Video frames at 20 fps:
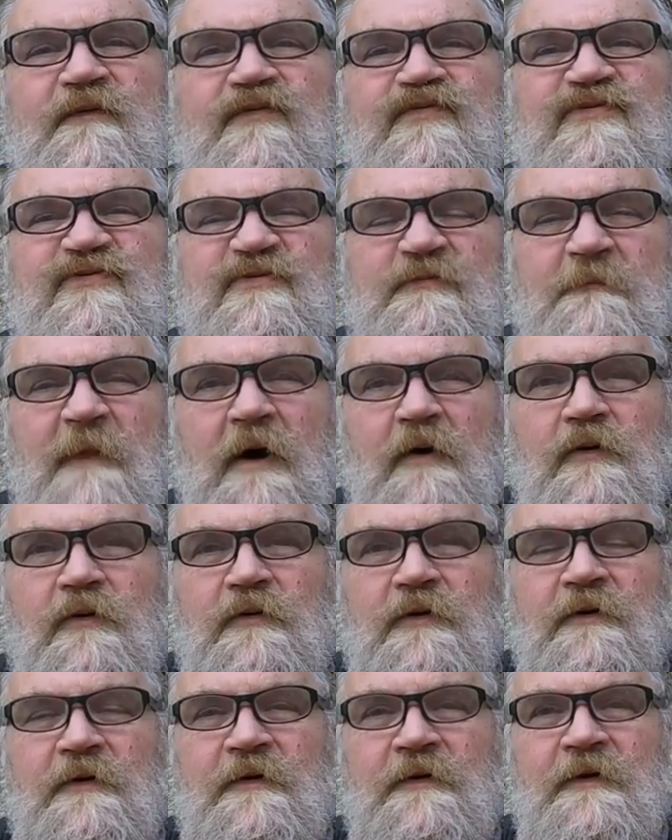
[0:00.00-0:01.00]
of smoke.
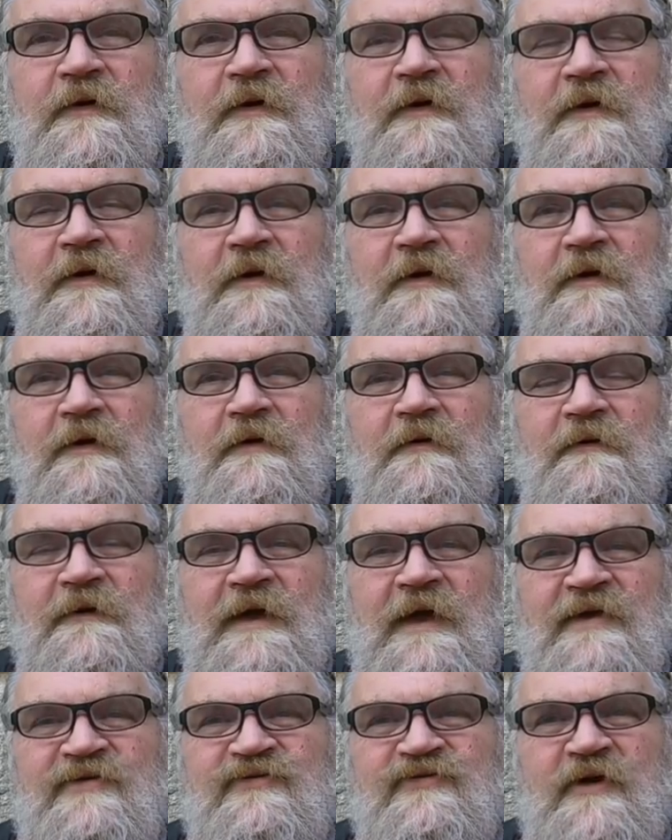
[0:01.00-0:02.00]

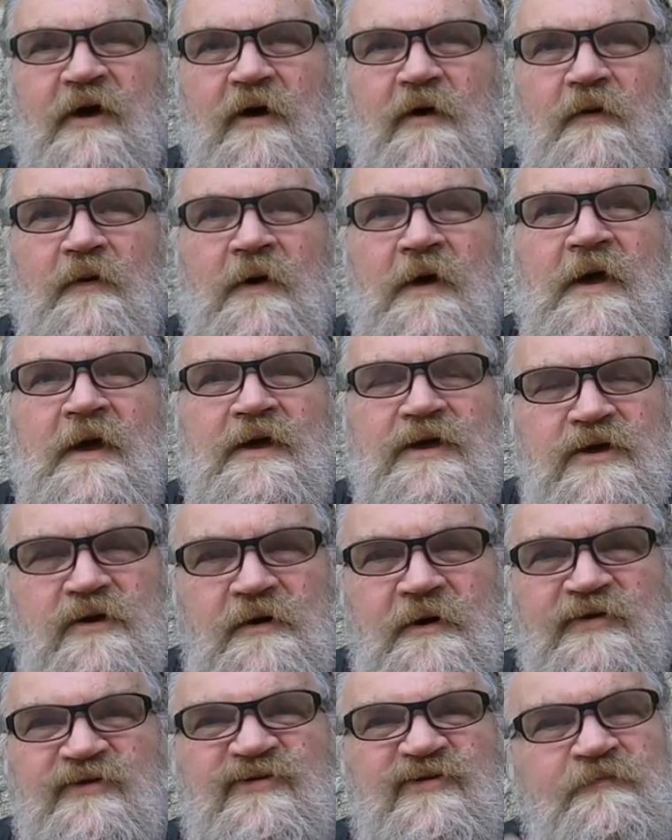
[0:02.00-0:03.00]
Okay, so you
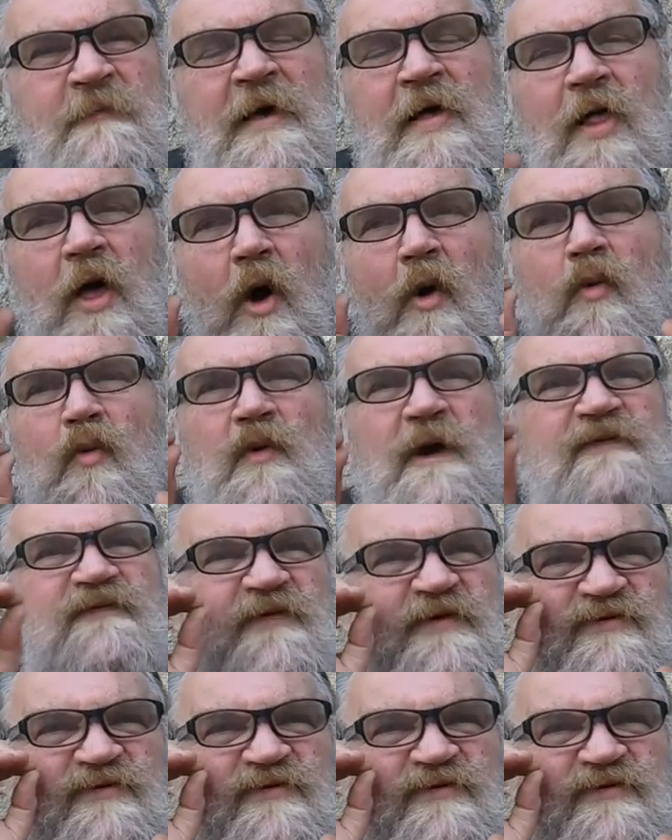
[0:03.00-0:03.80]
can smell a whiff.